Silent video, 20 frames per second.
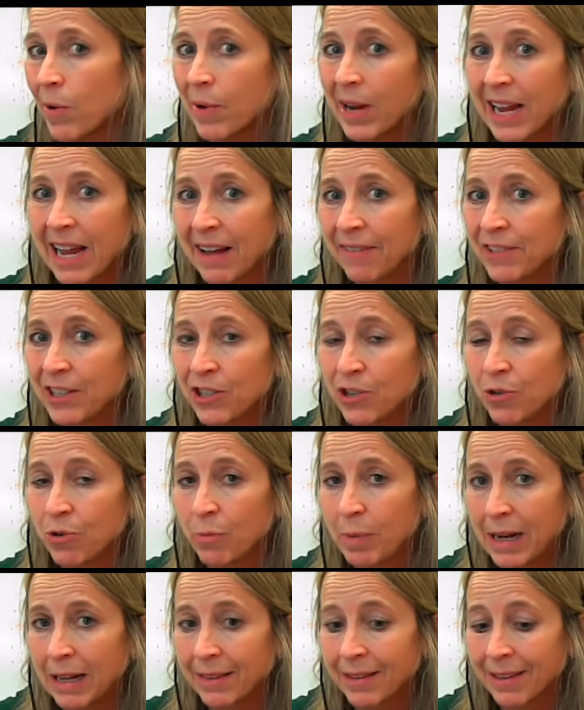do I have to do
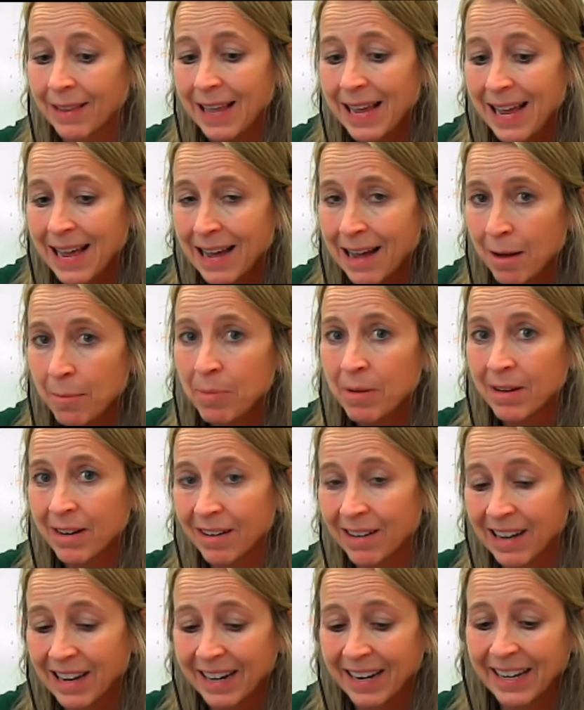about the lab?
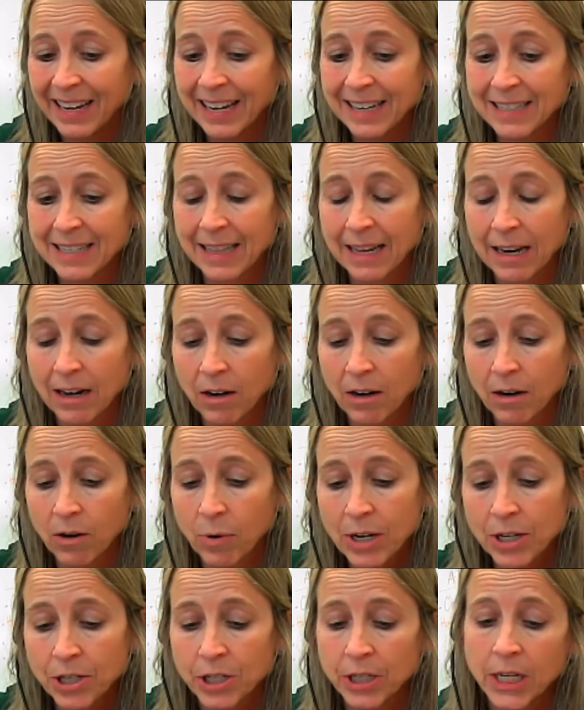I'll kind of get to that
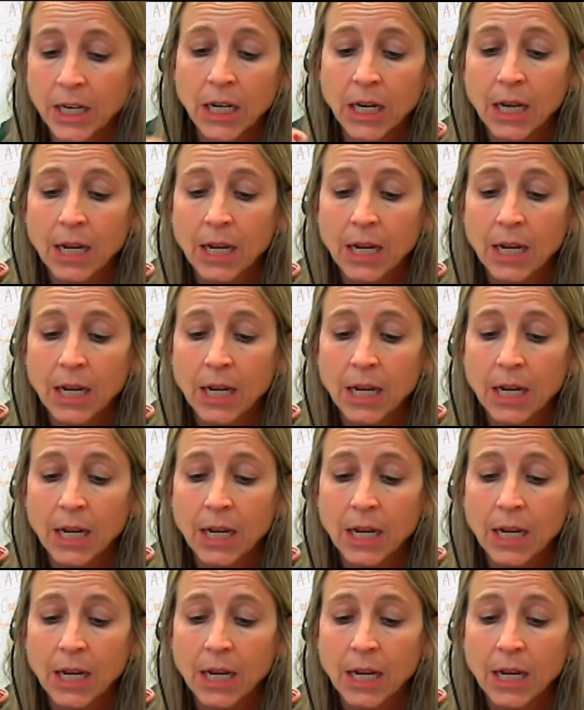question.